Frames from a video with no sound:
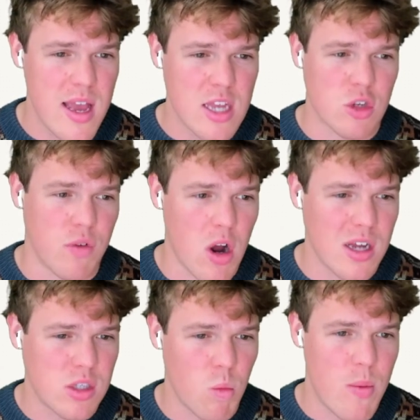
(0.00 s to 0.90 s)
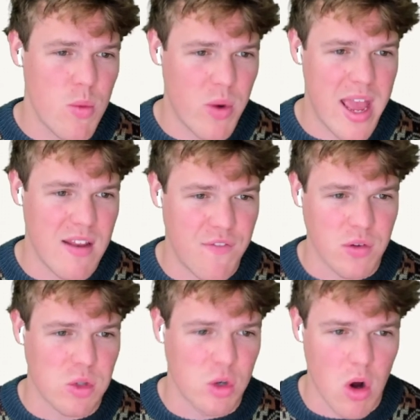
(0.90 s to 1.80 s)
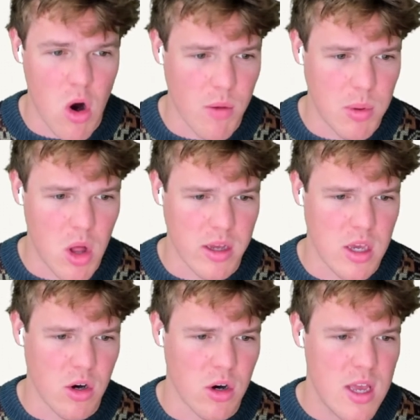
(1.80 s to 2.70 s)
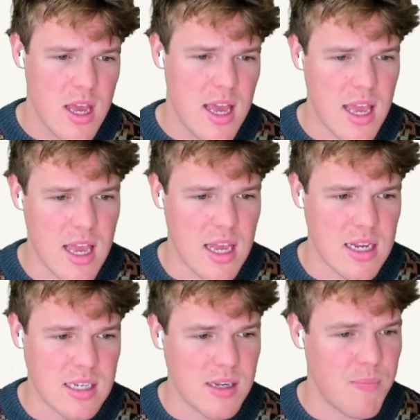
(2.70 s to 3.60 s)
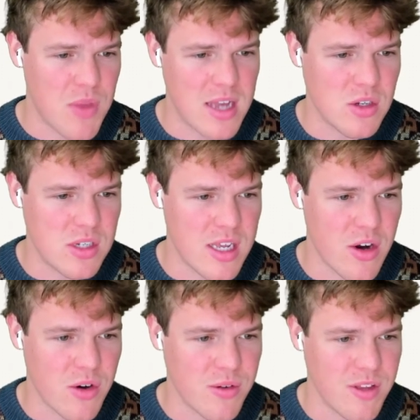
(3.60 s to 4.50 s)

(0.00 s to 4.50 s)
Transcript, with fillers: So for us, the way we went ahead and filtered our block here is, as you see here,